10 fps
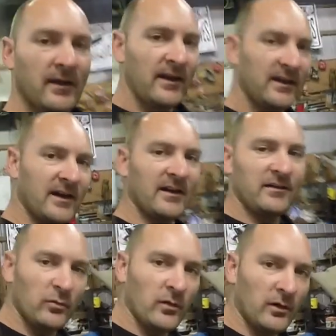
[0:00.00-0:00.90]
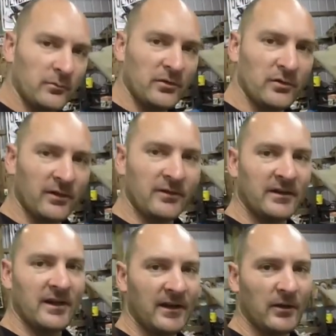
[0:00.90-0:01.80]
Hey guys, welcome to another
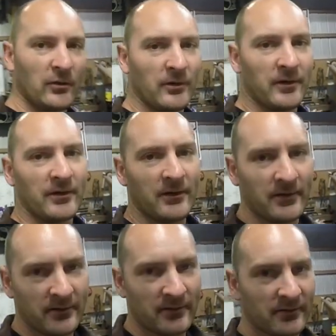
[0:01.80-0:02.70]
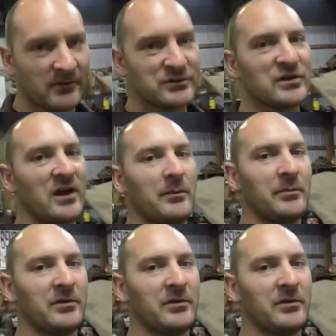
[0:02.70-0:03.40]
day on Shop.